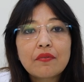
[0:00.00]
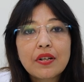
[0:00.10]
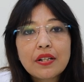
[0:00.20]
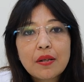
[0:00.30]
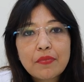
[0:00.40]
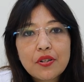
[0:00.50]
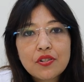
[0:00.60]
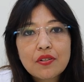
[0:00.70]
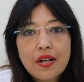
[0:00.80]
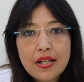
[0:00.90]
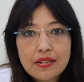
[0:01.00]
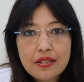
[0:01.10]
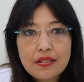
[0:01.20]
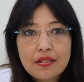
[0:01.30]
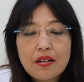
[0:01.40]
When temperature
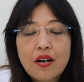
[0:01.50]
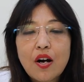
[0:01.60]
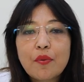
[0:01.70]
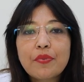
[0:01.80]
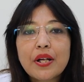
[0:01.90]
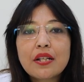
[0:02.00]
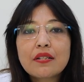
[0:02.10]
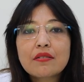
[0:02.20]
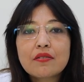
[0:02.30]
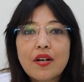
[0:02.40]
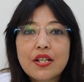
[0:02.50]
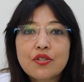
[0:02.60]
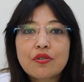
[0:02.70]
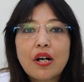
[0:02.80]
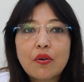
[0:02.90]
rises, our brain tries
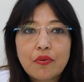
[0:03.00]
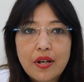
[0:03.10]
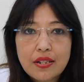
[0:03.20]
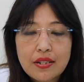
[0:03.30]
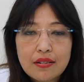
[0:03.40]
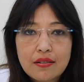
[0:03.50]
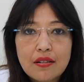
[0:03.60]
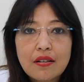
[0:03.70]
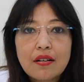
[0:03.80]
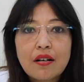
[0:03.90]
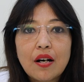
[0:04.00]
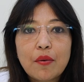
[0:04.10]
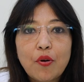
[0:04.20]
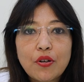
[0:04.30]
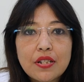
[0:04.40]
to counteract it. Our
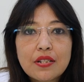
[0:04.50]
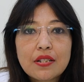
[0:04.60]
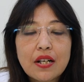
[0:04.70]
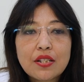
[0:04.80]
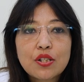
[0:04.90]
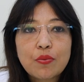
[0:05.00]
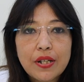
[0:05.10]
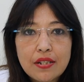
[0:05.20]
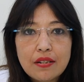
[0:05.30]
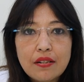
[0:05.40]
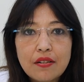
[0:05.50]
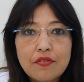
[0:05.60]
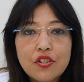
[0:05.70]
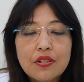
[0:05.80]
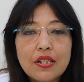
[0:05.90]
body starts sweating,
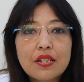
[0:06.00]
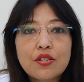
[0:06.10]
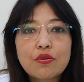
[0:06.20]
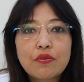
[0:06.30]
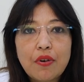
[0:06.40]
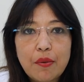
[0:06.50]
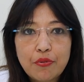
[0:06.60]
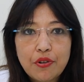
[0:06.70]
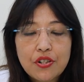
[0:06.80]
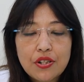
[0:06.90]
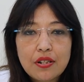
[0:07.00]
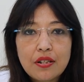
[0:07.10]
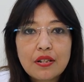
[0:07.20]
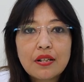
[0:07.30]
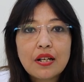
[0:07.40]
which leads to evaporation,
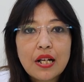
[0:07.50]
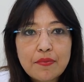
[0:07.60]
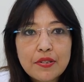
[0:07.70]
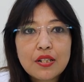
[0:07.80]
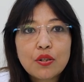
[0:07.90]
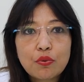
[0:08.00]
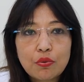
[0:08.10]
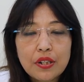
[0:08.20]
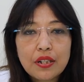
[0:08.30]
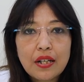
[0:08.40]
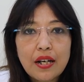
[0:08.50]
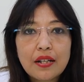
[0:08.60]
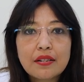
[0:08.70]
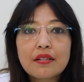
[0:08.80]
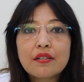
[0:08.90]
helps in cooling
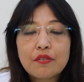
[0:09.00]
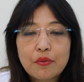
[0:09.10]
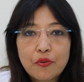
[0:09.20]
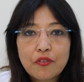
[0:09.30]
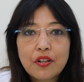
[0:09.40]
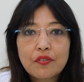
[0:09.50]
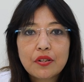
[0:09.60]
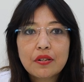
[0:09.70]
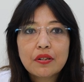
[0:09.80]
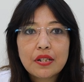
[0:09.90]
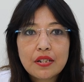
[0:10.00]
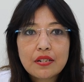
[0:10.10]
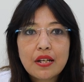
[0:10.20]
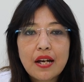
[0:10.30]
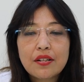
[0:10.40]
and removal of the
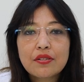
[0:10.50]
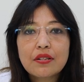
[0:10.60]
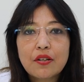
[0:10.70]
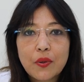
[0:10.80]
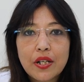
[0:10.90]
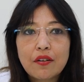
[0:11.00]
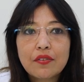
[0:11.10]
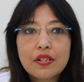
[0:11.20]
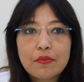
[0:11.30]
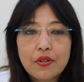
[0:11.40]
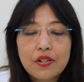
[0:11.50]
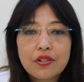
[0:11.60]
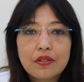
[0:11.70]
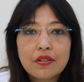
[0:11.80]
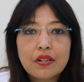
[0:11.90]
heat and lowering of the
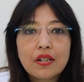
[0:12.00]
temperature.